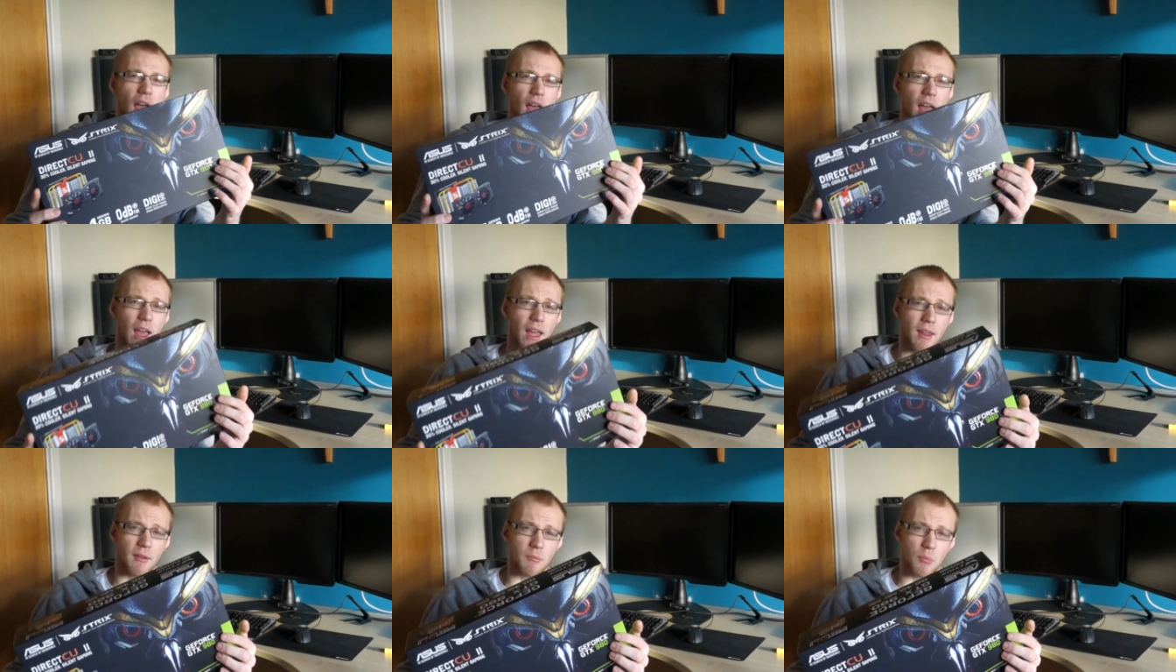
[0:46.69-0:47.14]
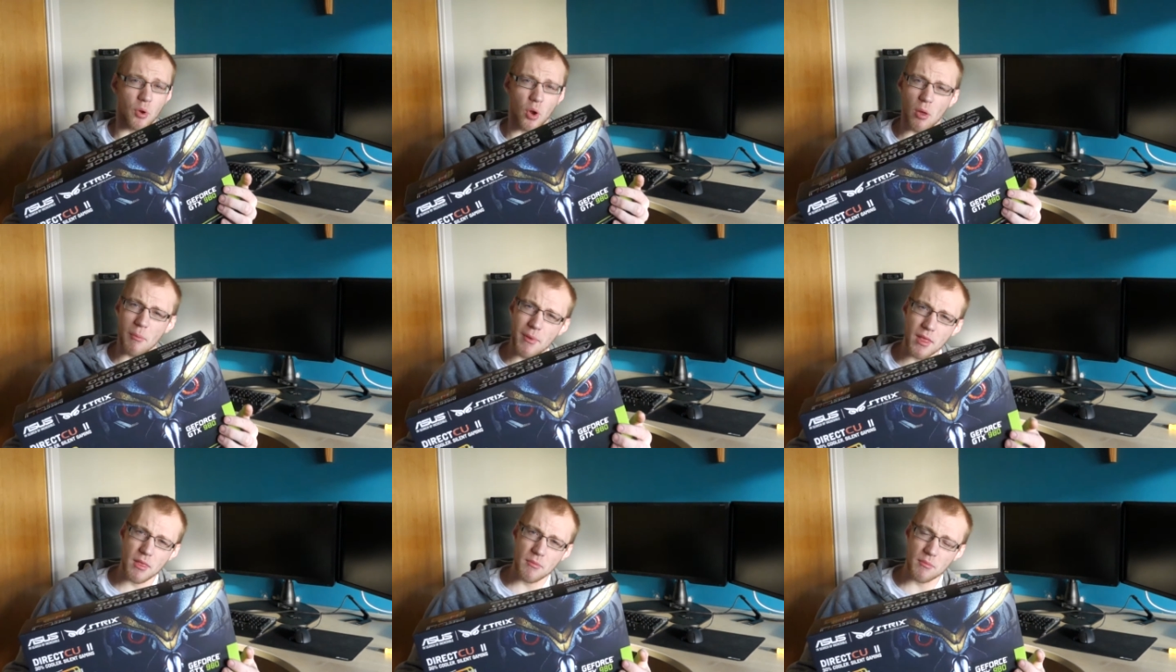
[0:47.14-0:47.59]
and put
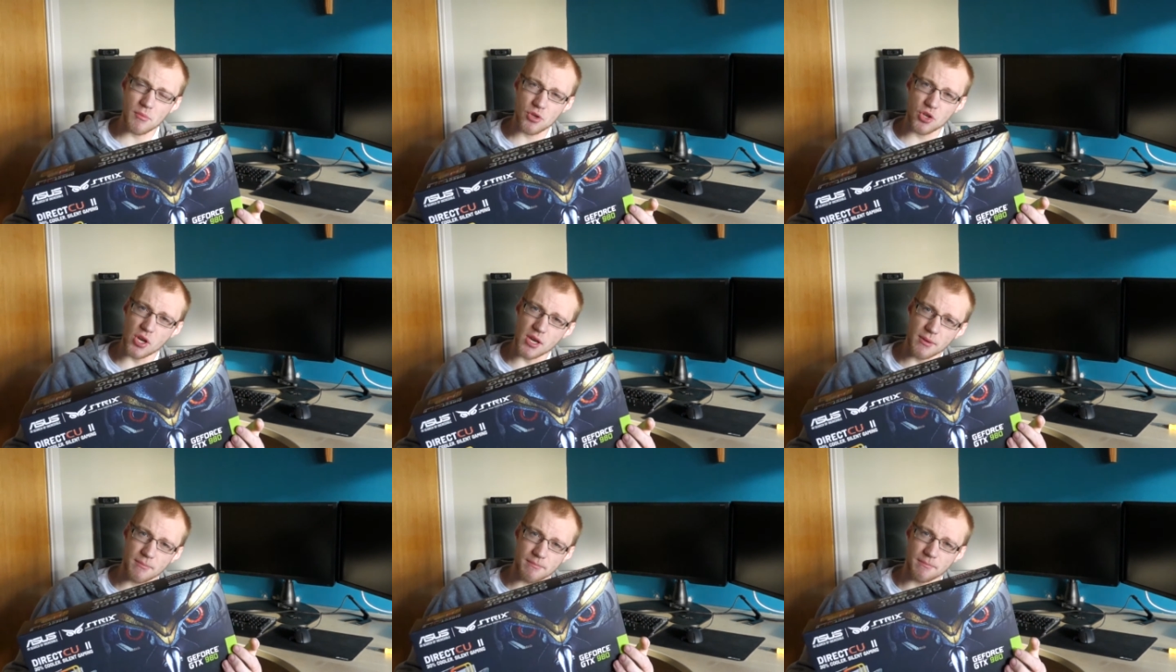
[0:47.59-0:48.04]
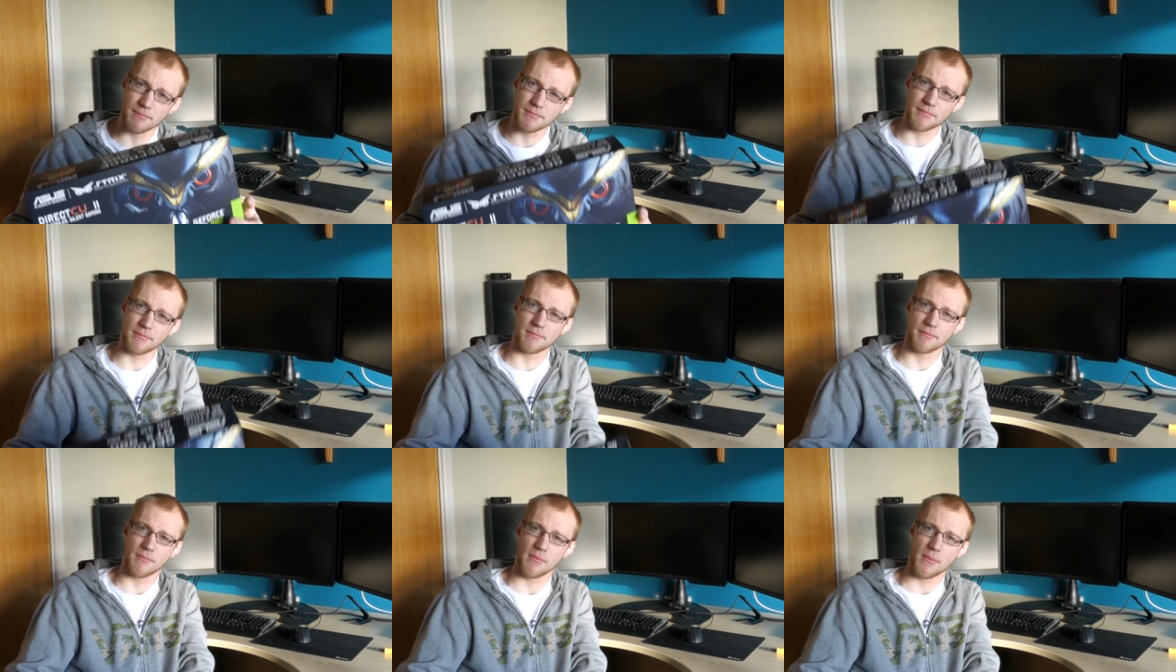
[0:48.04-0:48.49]
them in the machine.
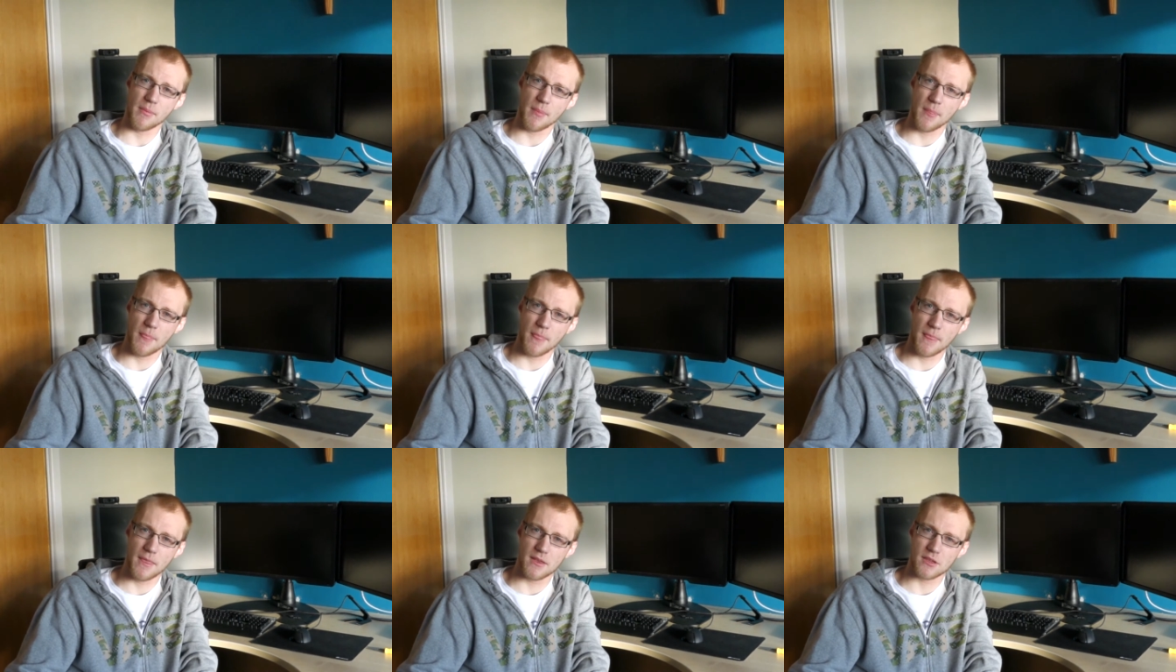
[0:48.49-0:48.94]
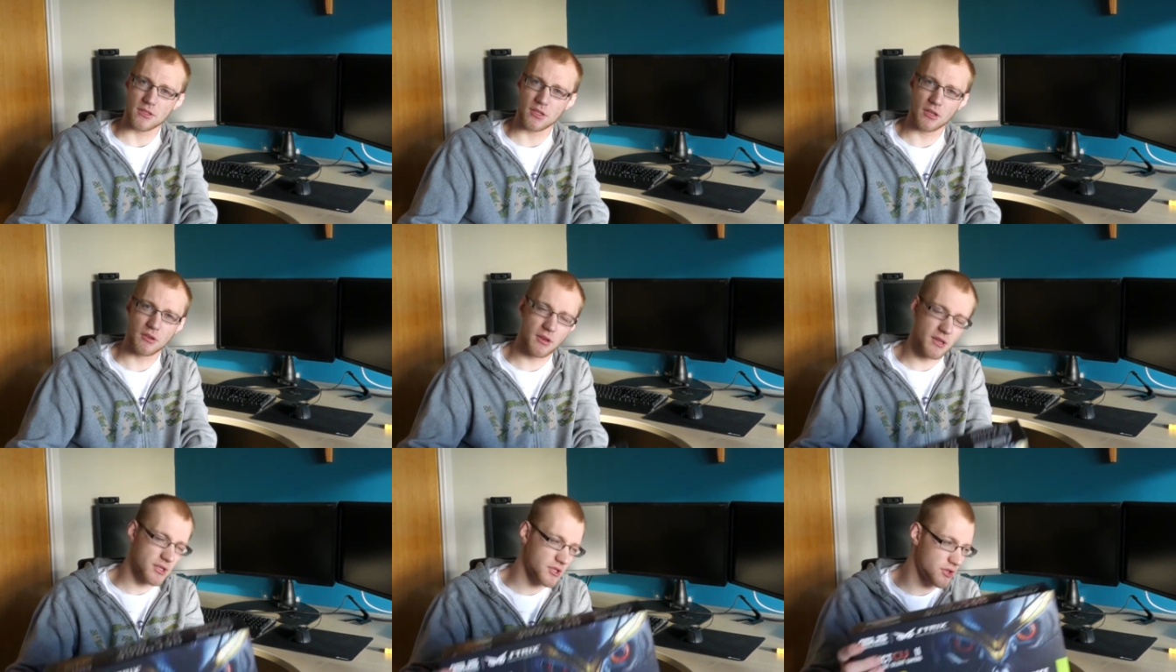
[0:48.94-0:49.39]
So
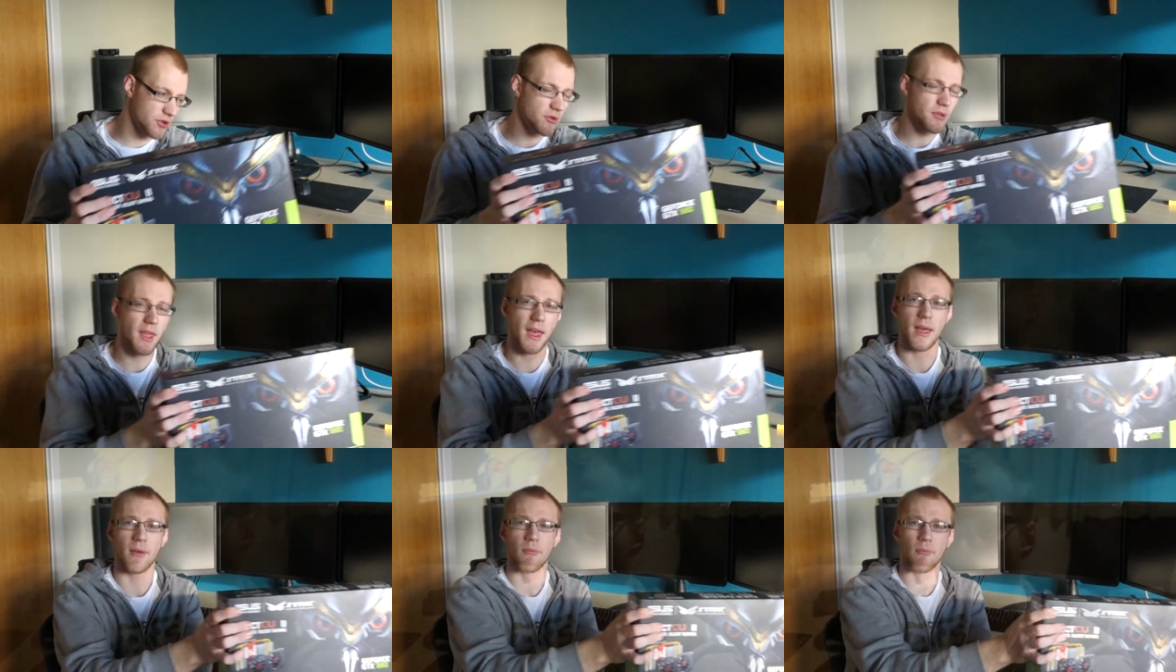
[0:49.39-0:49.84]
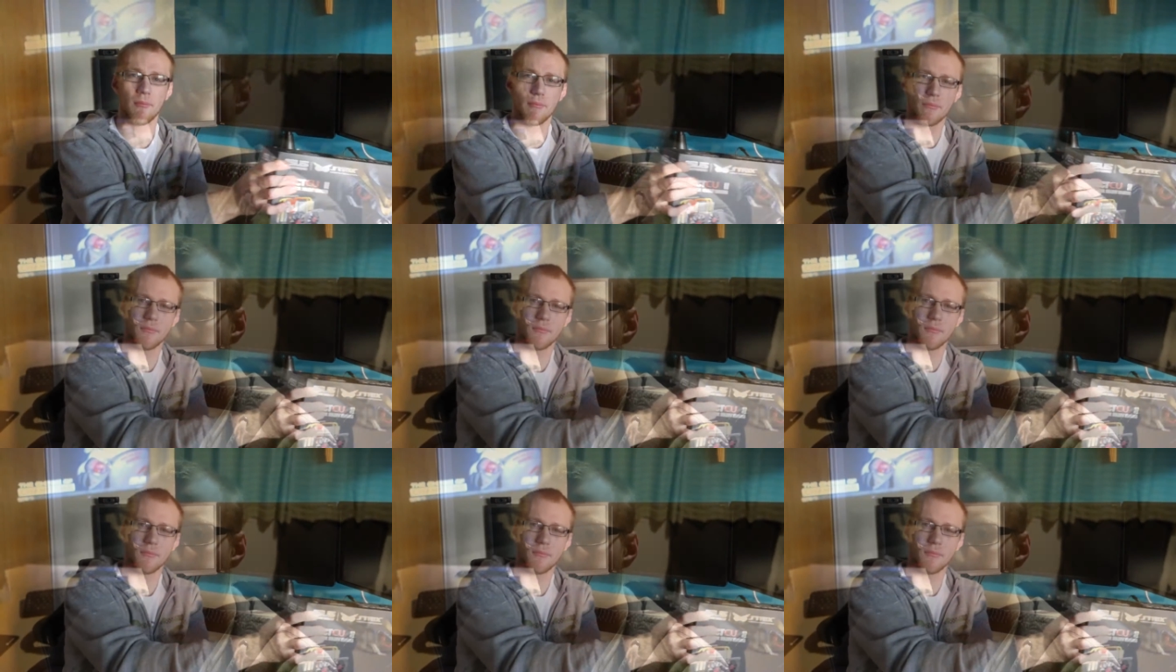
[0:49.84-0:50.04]
let's do that.